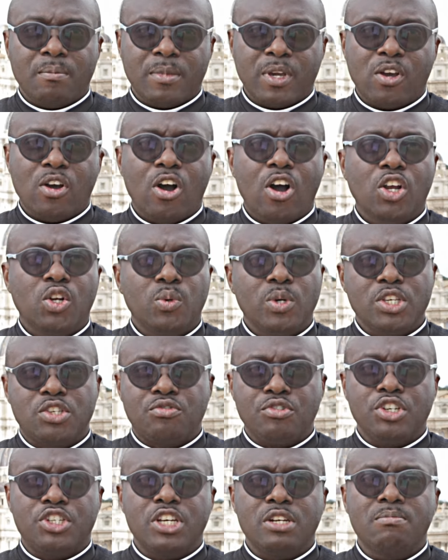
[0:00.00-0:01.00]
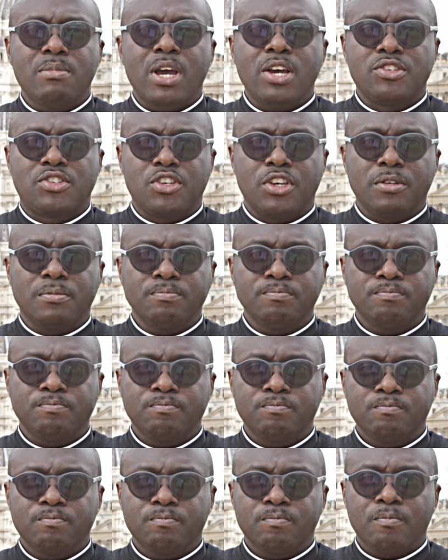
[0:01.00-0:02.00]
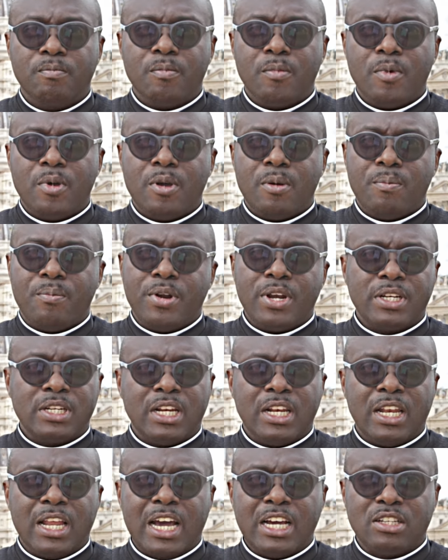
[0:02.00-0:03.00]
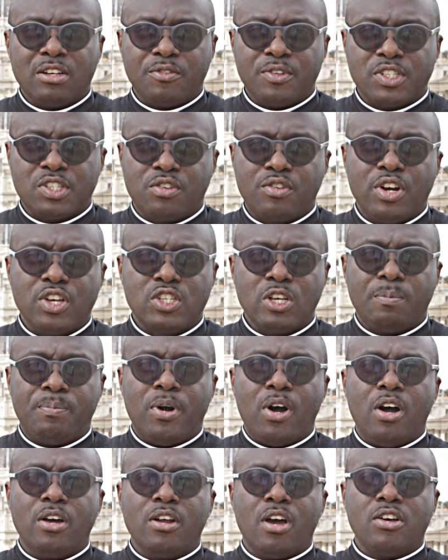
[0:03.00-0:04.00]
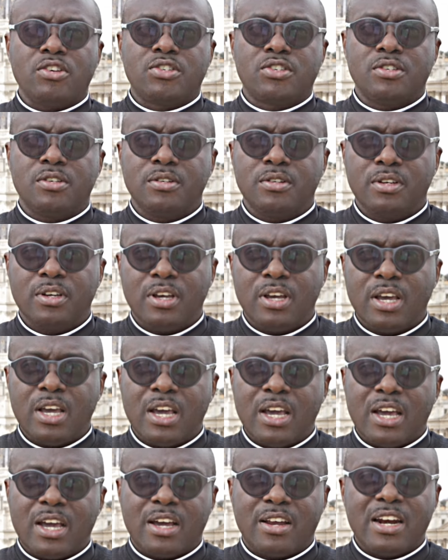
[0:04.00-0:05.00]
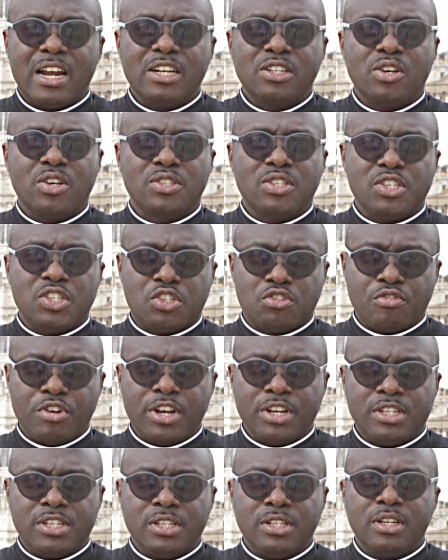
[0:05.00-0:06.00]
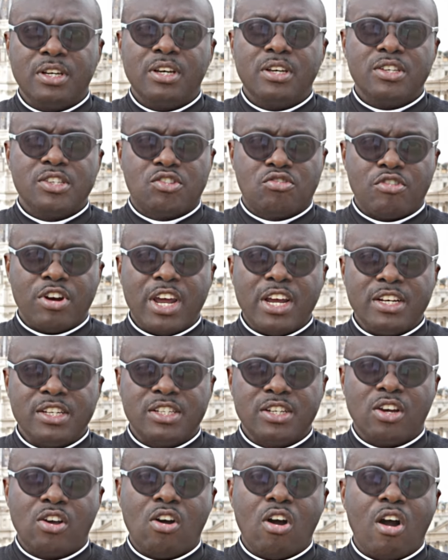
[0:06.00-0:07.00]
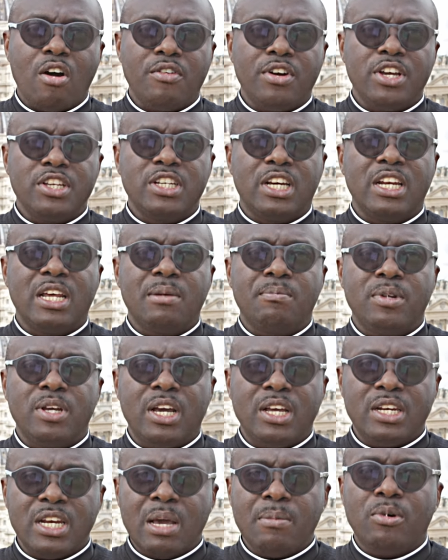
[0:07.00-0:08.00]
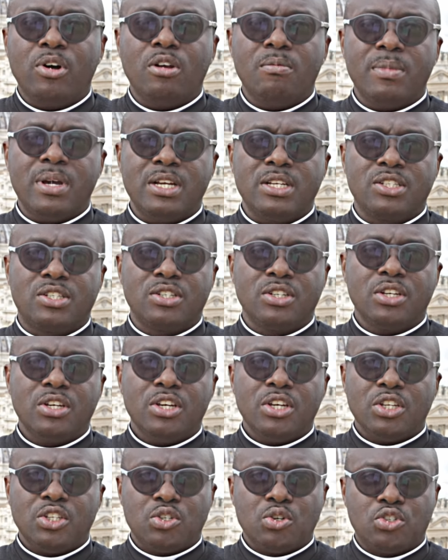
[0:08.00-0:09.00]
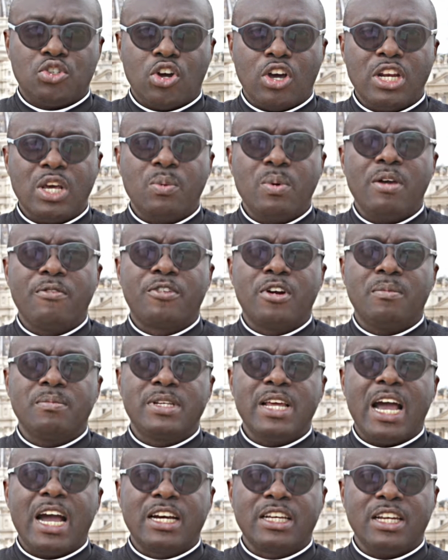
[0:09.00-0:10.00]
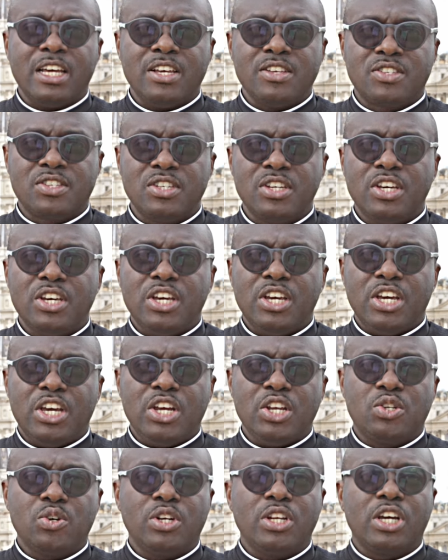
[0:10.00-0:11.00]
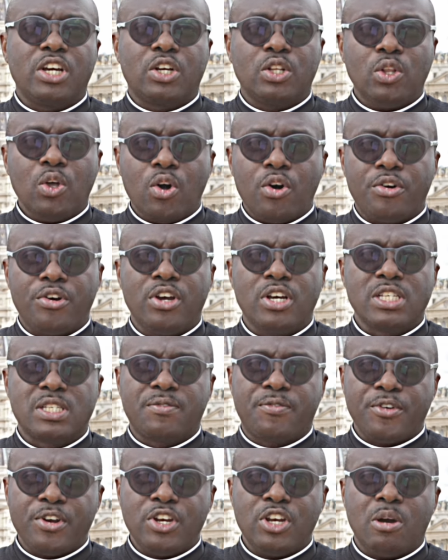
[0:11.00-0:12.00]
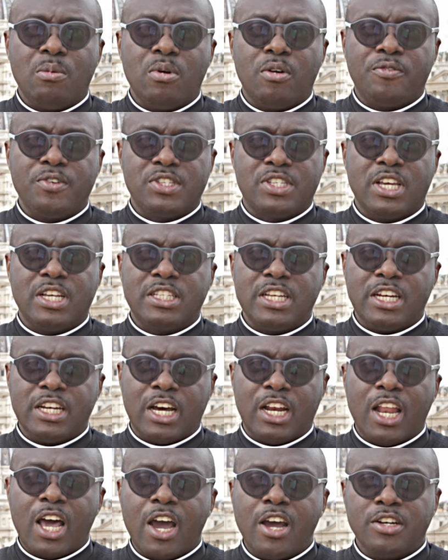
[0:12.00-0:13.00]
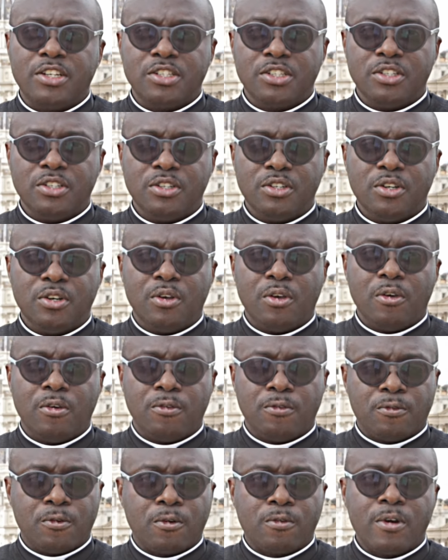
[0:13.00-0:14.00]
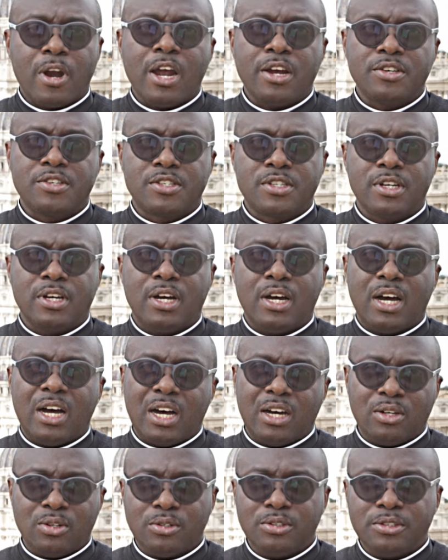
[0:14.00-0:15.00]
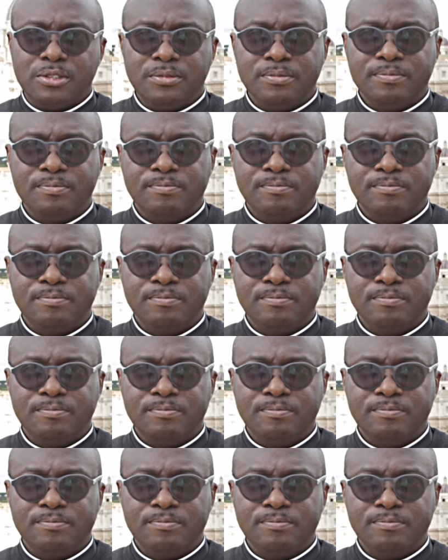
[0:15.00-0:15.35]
May God, who is rich in mercy, bring the light of His grace upon us, grant us the strength, courage, and enablement to turn away from darkness into the glorious freedom of His eternal light. Through Christ our Lord.